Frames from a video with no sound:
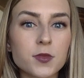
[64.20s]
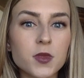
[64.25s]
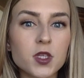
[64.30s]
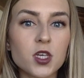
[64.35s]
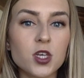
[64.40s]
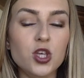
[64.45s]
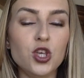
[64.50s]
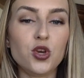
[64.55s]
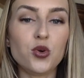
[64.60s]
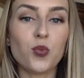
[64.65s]

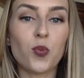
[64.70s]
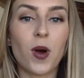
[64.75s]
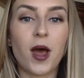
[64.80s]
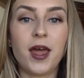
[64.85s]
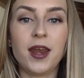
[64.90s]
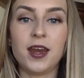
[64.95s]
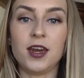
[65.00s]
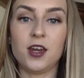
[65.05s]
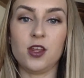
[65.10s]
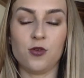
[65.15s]
you
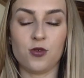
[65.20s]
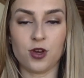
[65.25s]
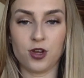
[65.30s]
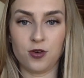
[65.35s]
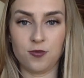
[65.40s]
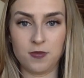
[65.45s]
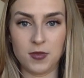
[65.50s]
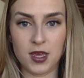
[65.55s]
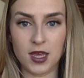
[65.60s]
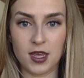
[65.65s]
went and you could
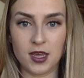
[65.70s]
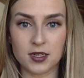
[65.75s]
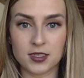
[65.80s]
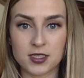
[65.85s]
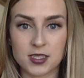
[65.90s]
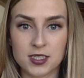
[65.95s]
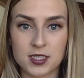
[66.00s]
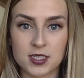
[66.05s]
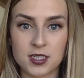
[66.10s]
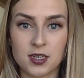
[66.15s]

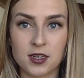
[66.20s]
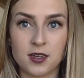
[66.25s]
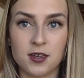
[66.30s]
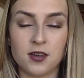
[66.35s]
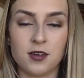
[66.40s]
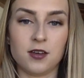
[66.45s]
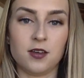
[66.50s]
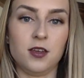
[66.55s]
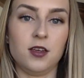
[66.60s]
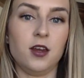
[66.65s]
meet,
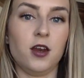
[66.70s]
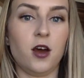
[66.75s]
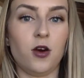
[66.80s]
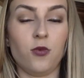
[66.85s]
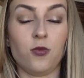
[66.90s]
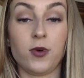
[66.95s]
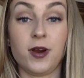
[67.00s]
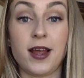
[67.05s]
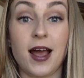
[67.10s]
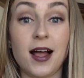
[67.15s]

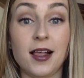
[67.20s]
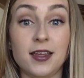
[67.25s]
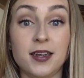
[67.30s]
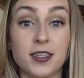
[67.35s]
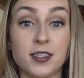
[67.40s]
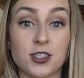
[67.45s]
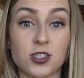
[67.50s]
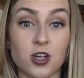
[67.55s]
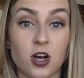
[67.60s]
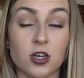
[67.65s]
reality
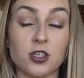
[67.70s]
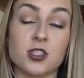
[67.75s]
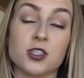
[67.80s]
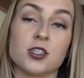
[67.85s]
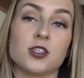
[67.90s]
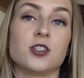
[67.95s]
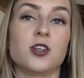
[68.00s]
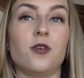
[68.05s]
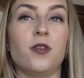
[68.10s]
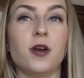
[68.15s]
stars.
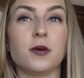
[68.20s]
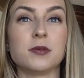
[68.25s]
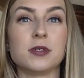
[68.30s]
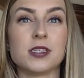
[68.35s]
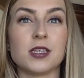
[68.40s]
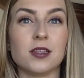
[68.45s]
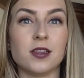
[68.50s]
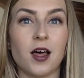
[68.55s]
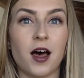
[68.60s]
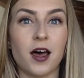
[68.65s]
So there was
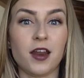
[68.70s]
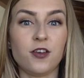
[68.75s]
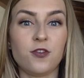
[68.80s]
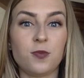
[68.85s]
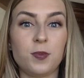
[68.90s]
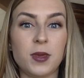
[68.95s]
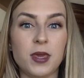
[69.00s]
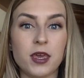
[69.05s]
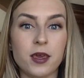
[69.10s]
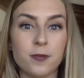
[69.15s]
a lot of
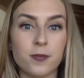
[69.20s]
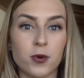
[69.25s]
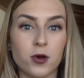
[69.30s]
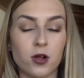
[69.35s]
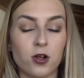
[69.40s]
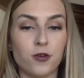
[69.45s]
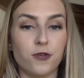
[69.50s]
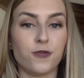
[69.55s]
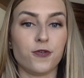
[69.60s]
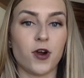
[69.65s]

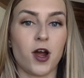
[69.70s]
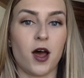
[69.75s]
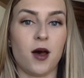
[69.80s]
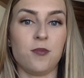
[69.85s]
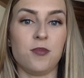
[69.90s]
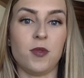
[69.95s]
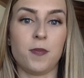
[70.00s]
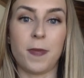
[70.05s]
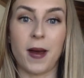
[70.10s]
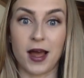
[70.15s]
people
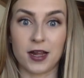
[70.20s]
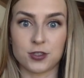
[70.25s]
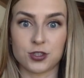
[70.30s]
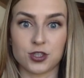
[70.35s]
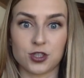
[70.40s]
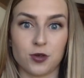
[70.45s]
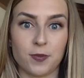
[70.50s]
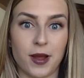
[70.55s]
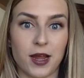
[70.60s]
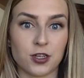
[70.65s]
from
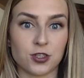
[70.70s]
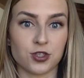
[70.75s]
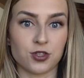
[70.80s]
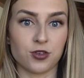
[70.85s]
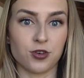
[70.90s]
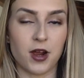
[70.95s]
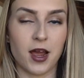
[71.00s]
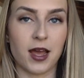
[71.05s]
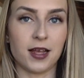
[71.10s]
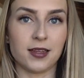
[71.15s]
Bachelor,
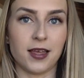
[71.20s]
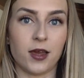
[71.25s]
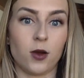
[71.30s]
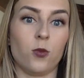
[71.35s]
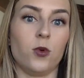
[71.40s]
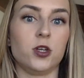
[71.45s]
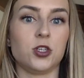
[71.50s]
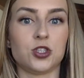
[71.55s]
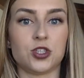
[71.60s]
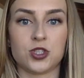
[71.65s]
Bachelorette, like
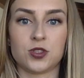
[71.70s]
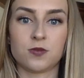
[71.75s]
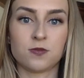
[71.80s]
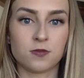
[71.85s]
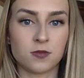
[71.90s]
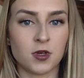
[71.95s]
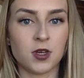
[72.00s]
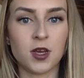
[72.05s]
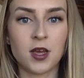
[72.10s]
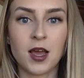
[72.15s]
which,
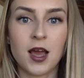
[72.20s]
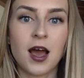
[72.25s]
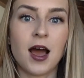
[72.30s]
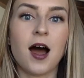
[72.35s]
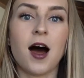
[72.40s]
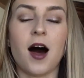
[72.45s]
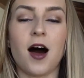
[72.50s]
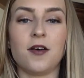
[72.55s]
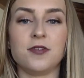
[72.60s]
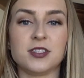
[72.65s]

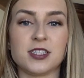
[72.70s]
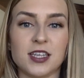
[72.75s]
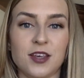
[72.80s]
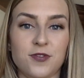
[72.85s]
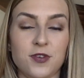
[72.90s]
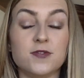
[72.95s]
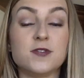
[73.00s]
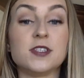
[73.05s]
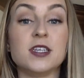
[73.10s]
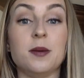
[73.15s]
obviously, if
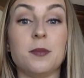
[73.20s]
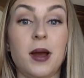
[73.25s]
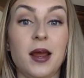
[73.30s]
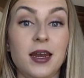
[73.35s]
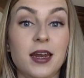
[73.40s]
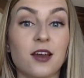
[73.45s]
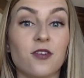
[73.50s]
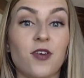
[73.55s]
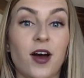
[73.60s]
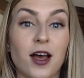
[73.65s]
you've seen my
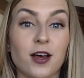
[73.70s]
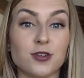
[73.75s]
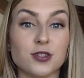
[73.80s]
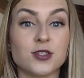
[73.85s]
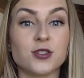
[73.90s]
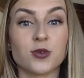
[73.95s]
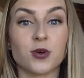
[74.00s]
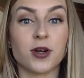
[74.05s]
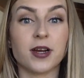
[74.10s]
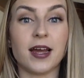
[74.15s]
Nick Viall
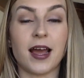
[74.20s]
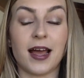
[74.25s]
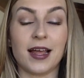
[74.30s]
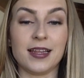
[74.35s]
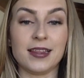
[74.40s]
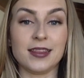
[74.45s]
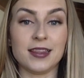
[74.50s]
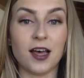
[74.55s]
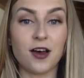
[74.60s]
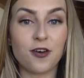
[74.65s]
story, I
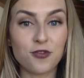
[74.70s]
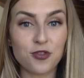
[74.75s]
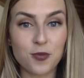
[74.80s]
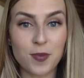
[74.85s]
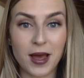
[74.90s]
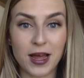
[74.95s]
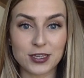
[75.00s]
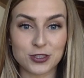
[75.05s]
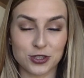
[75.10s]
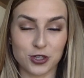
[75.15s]
love The
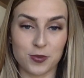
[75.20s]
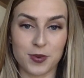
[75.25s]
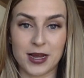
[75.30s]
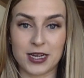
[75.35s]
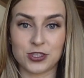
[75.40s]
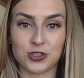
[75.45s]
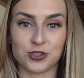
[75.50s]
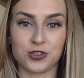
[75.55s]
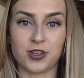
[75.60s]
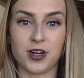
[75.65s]
Bachelor,
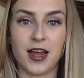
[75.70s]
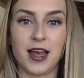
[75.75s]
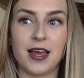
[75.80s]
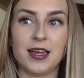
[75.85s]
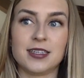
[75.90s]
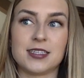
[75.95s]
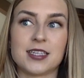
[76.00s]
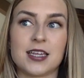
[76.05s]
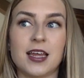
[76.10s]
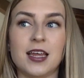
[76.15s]

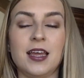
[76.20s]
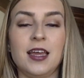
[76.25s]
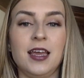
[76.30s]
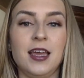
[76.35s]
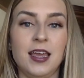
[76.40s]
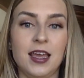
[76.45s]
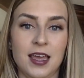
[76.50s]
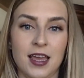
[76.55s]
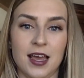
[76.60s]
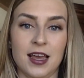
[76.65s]
Bachelorette.
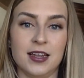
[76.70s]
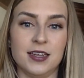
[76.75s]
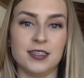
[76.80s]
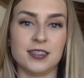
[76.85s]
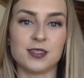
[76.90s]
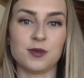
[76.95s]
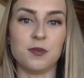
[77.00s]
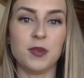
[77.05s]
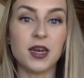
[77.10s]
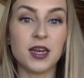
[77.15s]
And
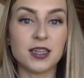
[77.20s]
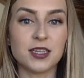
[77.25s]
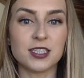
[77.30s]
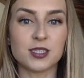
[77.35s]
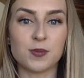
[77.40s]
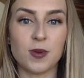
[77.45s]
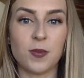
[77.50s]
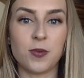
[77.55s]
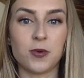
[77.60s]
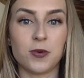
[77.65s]
meeting these
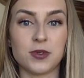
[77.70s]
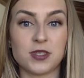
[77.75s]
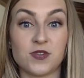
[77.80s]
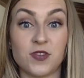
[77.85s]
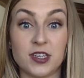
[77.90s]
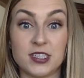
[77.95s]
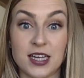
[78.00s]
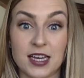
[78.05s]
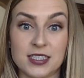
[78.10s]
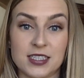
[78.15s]
people was
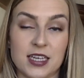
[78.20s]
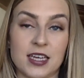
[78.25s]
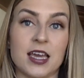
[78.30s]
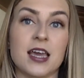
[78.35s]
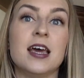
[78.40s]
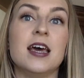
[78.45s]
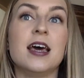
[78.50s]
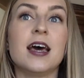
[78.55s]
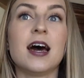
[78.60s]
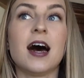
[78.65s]
fantastic.
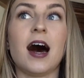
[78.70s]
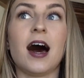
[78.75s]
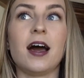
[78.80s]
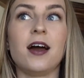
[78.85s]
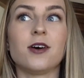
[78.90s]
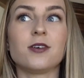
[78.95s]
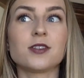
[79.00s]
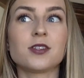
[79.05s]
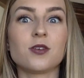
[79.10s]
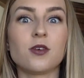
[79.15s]
I
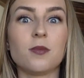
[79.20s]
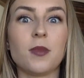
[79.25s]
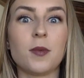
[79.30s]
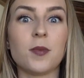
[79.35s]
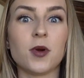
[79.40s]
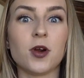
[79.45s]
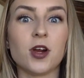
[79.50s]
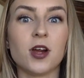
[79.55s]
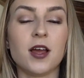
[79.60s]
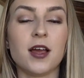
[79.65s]
also
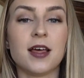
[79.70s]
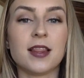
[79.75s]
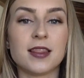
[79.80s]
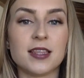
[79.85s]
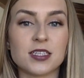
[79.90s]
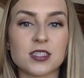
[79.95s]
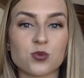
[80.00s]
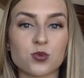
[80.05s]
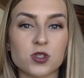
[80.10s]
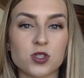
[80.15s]
remember
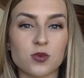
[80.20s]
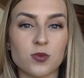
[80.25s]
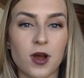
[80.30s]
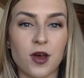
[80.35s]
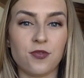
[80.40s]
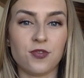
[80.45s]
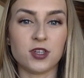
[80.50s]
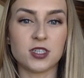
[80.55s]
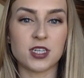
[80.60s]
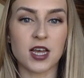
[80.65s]
this was
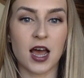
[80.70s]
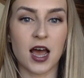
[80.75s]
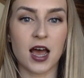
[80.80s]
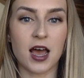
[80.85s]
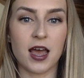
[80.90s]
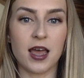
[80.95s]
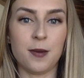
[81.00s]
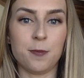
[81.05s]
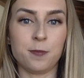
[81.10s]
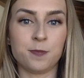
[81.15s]
around the
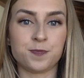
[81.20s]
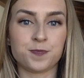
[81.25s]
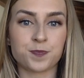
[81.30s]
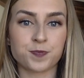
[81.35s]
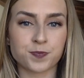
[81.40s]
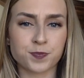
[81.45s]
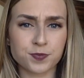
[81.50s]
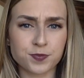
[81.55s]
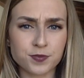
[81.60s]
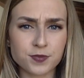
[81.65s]
time
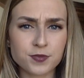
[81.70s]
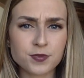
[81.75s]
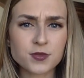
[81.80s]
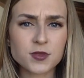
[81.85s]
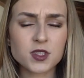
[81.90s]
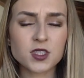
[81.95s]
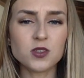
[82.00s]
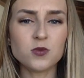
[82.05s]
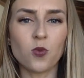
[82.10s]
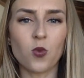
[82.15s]

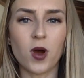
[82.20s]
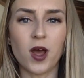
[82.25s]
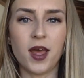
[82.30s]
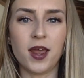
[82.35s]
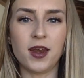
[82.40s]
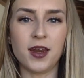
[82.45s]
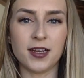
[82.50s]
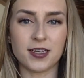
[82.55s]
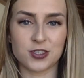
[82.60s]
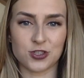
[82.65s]

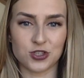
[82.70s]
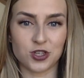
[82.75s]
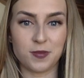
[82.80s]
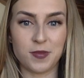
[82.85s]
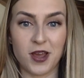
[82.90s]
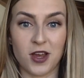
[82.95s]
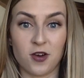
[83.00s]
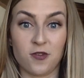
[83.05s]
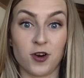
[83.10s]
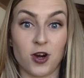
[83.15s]
when Extreme
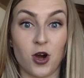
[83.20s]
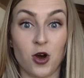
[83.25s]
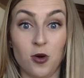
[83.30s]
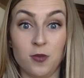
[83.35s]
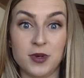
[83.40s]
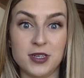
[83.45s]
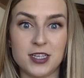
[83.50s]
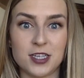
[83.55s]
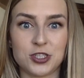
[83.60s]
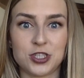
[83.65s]
Makeover
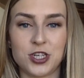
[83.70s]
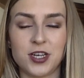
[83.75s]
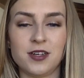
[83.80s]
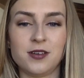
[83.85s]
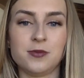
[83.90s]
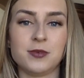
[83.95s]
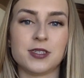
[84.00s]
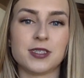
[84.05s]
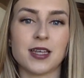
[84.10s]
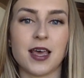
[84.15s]
Home
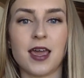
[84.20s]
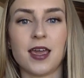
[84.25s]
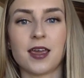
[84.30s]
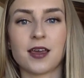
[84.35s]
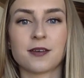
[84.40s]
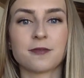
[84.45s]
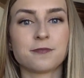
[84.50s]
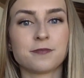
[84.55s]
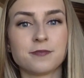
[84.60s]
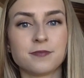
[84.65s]
Edition was
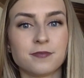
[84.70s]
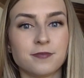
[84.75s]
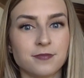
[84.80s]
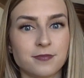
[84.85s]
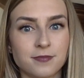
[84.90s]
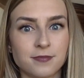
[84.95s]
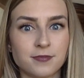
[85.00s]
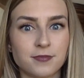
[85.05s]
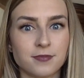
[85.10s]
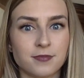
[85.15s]
like
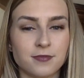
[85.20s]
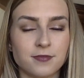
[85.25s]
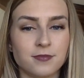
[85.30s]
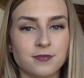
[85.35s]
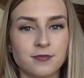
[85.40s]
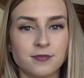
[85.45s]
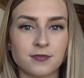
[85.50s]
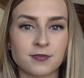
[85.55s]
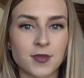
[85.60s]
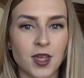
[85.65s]

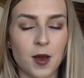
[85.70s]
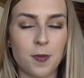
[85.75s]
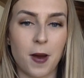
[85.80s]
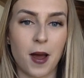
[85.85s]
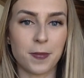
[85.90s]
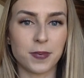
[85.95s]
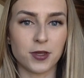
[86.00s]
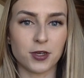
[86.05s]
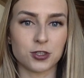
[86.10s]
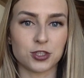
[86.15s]
a
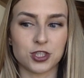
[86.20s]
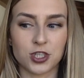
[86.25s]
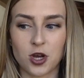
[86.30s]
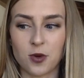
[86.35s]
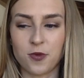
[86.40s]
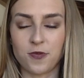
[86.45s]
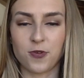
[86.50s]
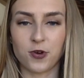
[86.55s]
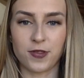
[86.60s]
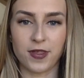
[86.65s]
popular show
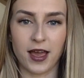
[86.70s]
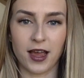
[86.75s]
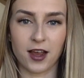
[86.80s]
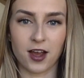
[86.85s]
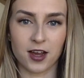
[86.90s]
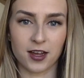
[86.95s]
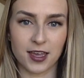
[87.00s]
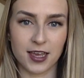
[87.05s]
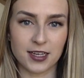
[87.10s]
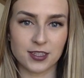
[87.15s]
before that
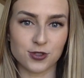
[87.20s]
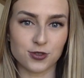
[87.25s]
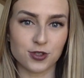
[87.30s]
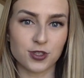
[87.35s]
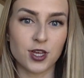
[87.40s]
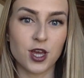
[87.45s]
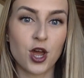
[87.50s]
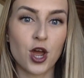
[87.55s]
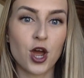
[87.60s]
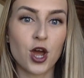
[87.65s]
got
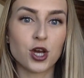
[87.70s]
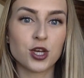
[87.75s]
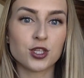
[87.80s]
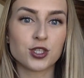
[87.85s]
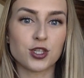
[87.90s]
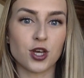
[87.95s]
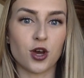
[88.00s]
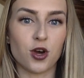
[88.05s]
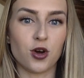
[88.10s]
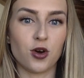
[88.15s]
canceled.
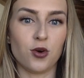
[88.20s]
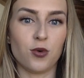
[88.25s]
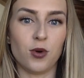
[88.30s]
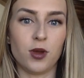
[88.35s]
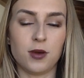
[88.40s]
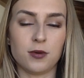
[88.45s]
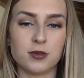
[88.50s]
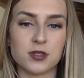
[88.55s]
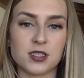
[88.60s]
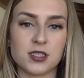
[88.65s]
So
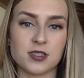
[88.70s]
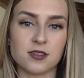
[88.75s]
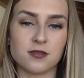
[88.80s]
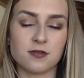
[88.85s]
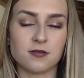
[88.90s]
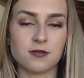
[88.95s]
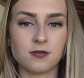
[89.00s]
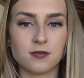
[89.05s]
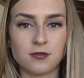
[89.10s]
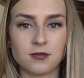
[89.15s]
it was
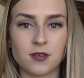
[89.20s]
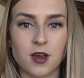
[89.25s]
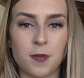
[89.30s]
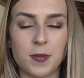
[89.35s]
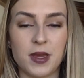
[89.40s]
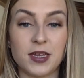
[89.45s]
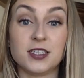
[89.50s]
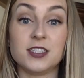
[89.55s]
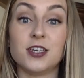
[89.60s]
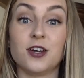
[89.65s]
a
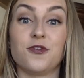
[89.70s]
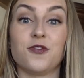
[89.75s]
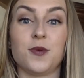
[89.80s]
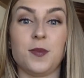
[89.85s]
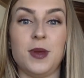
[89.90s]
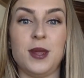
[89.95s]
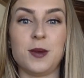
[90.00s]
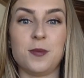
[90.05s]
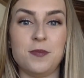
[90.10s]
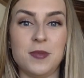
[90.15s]
big deal for
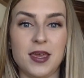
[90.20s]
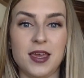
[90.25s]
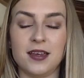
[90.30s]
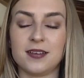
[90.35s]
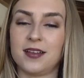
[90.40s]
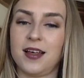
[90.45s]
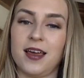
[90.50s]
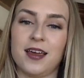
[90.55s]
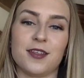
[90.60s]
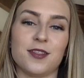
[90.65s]
me to meet
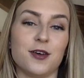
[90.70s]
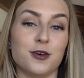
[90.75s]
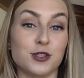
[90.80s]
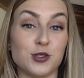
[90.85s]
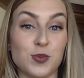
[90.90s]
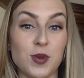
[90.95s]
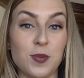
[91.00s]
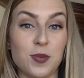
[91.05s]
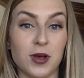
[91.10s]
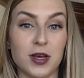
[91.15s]
like those
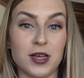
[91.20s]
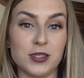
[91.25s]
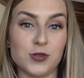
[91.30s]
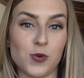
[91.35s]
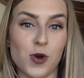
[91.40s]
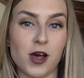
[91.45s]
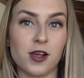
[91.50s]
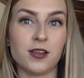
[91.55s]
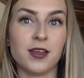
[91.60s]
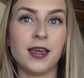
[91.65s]
people as
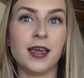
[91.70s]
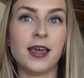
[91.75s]
well.